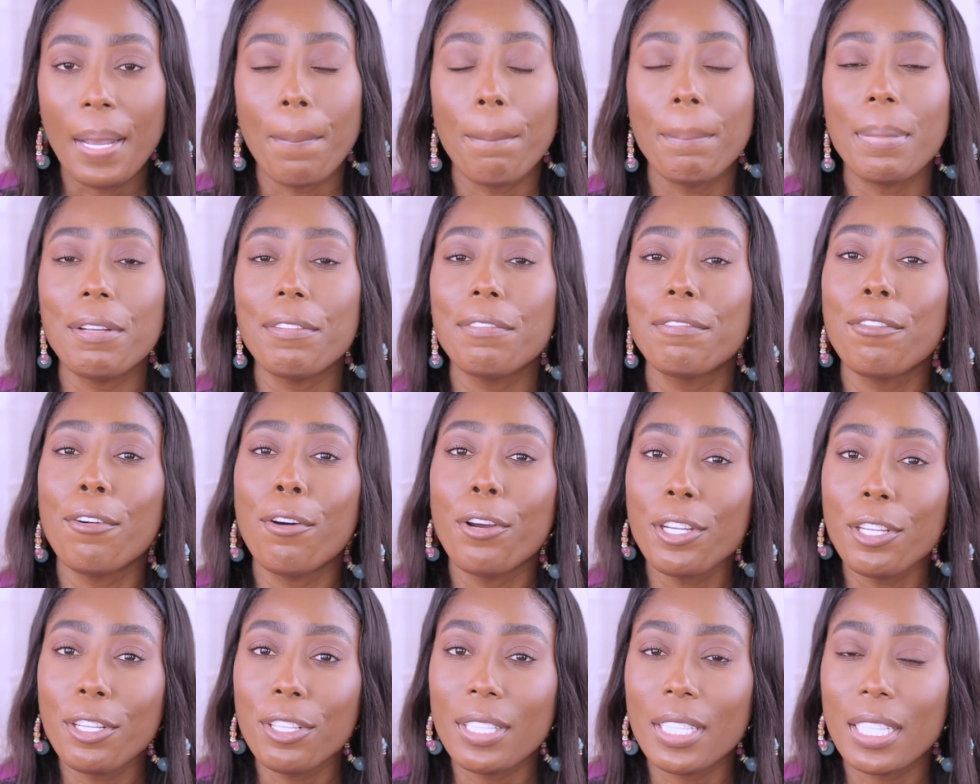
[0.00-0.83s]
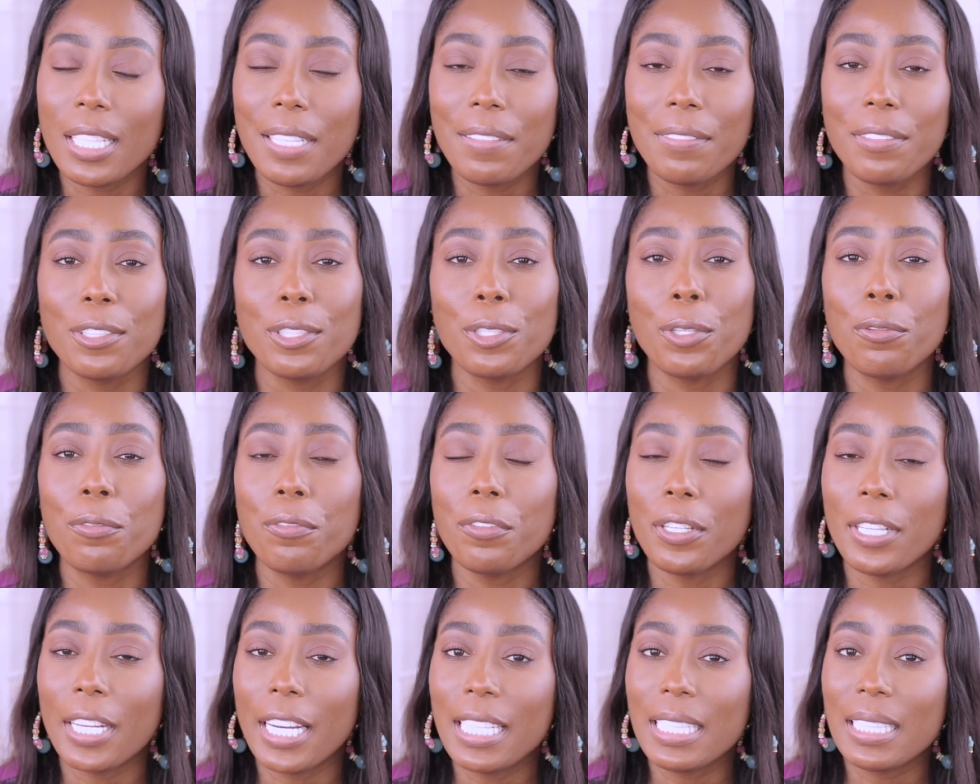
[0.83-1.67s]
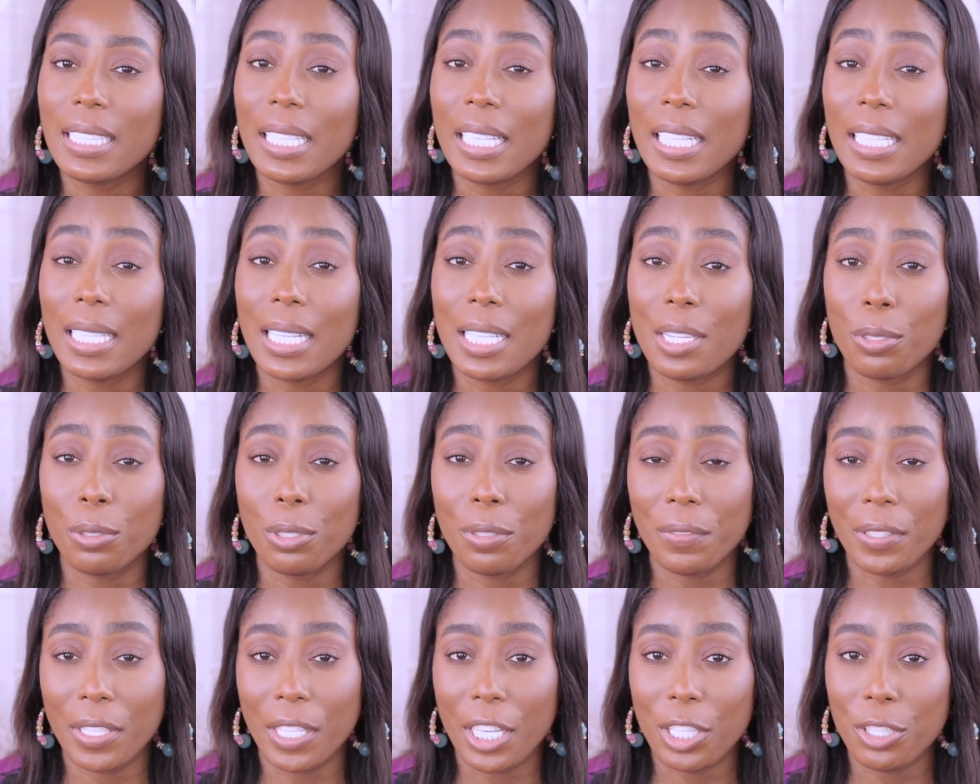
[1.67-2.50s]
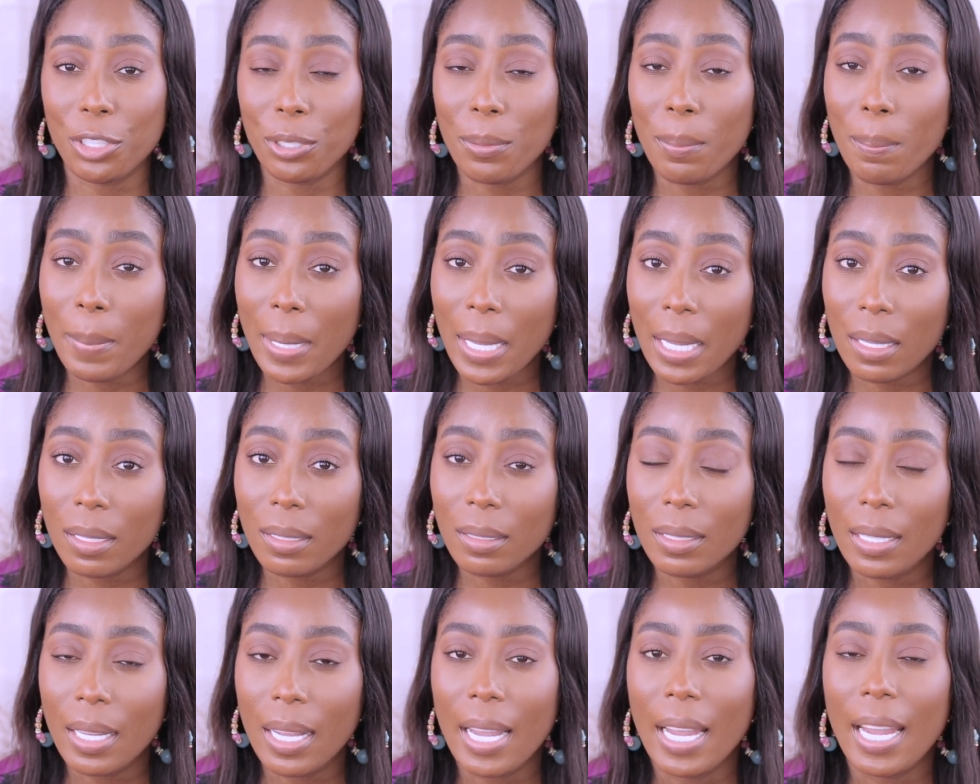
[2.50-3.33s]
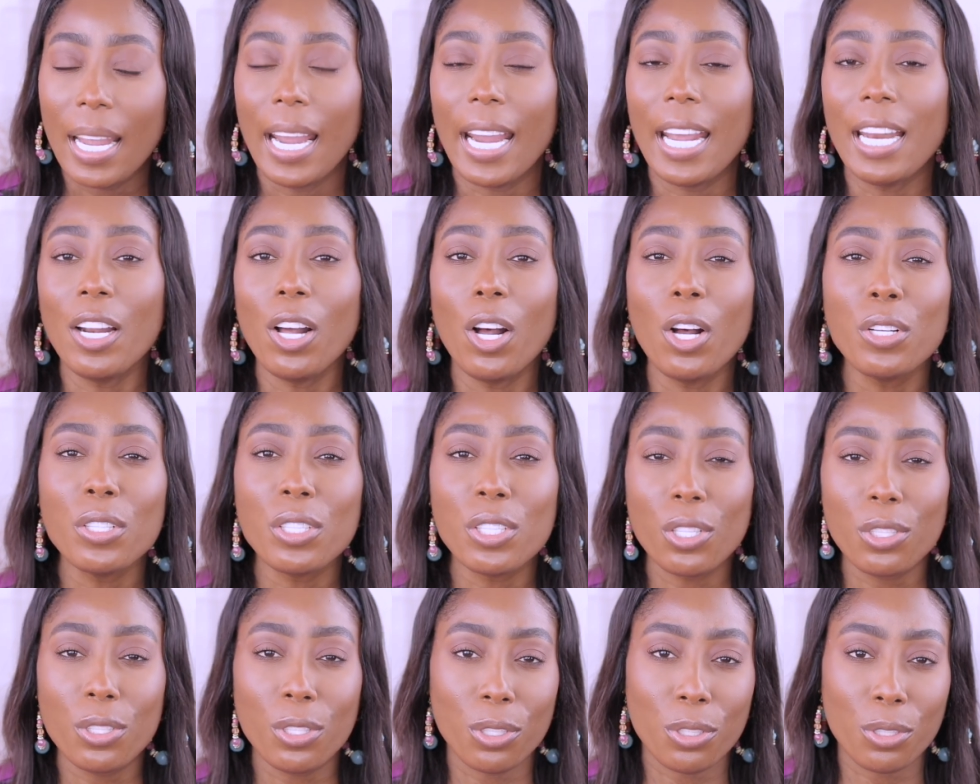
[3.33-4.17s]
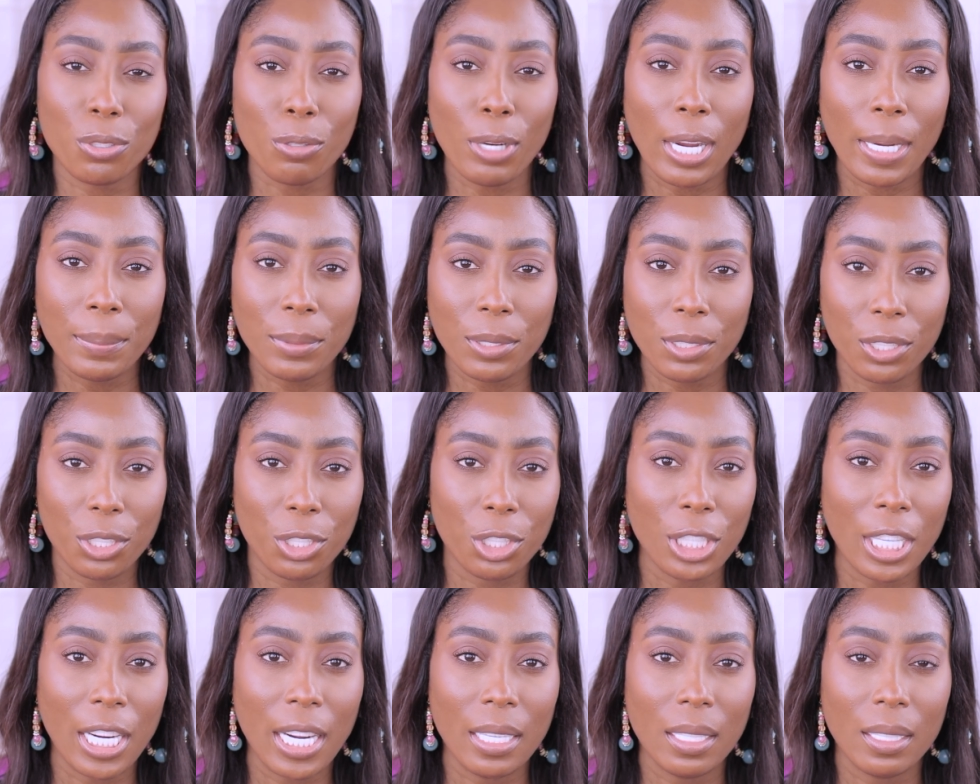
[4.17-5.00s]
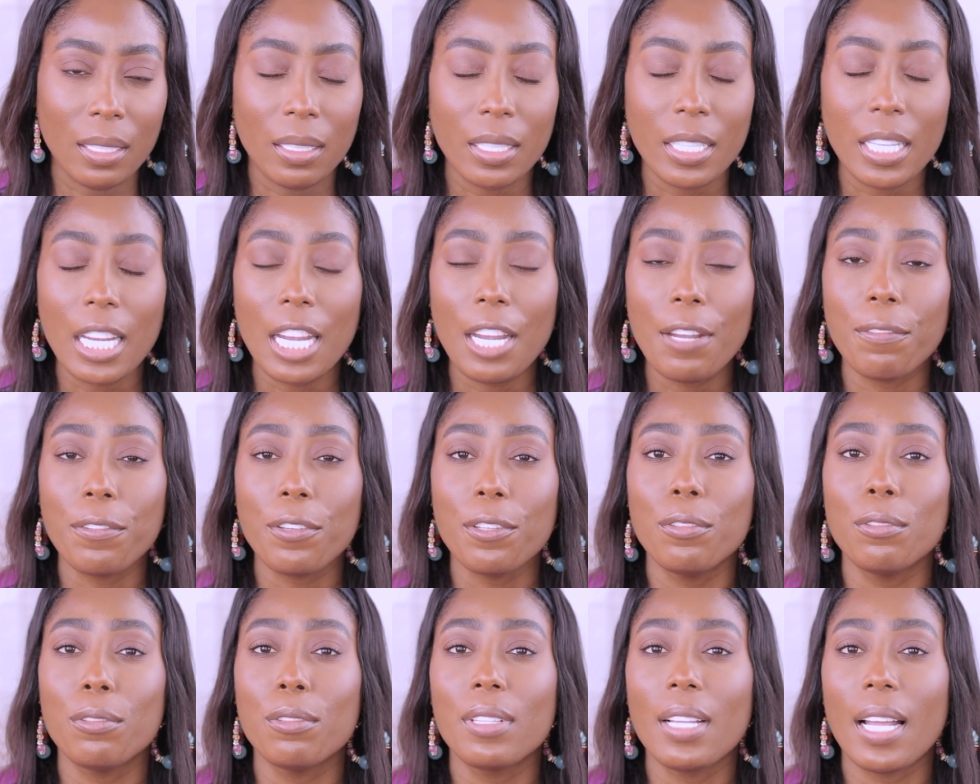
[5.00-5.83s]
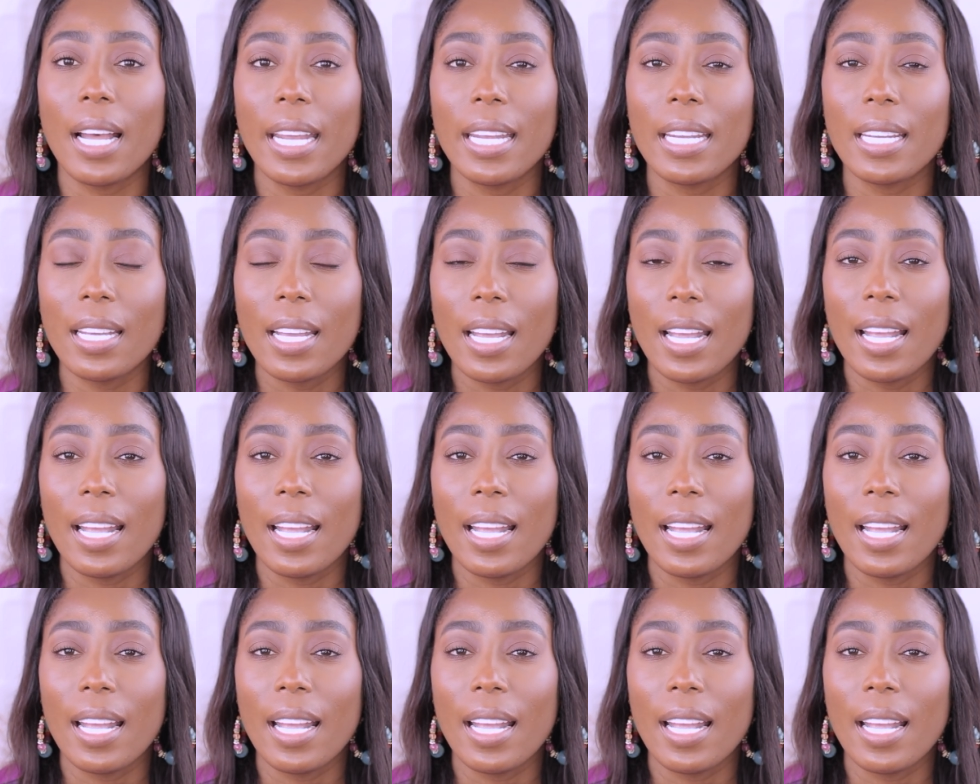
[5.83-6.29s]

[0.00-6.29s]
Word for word: before you leave don't forget to hit that notification bell and also subscribe to the channel if you like